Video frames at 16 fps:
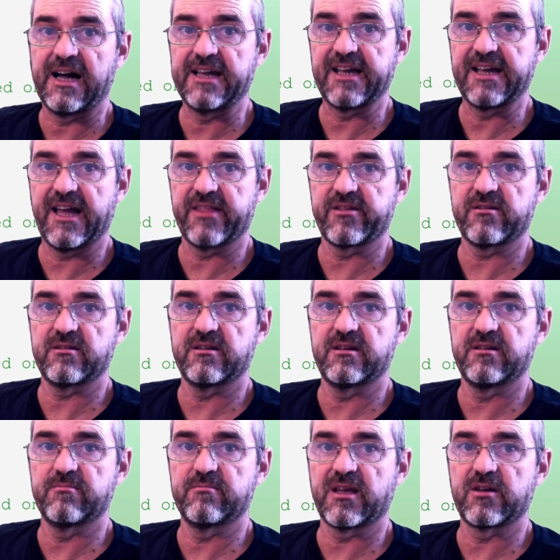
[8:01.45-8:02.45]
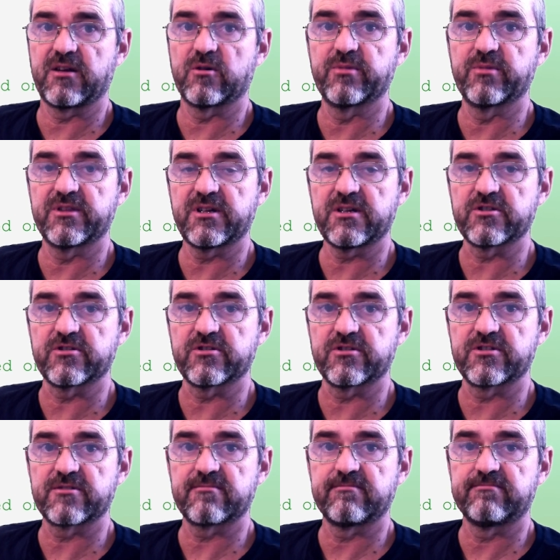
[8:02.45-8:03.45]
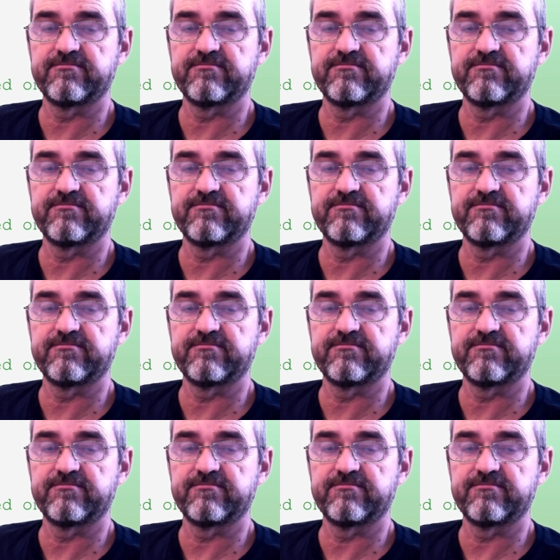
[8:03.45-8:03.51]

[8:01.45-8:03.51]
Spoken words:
I had in my computations.